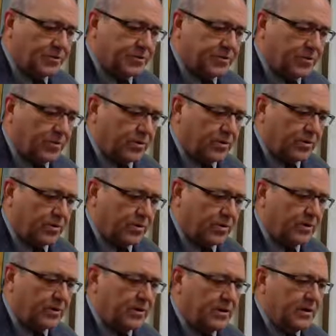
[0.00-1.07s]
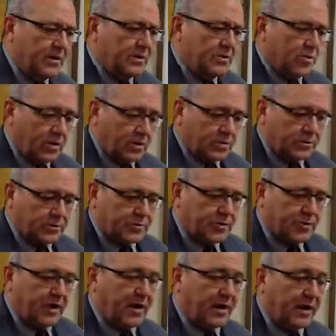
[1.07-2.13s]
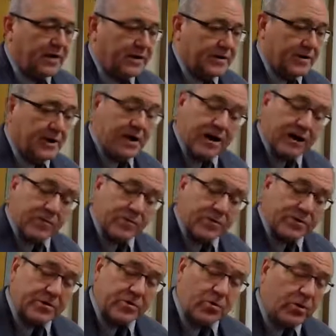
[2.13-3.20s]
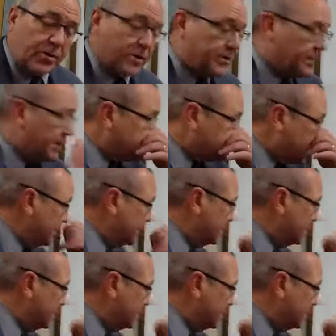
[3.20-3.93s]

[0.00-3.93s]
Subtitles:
was the Word was with God, and God was the Word. They say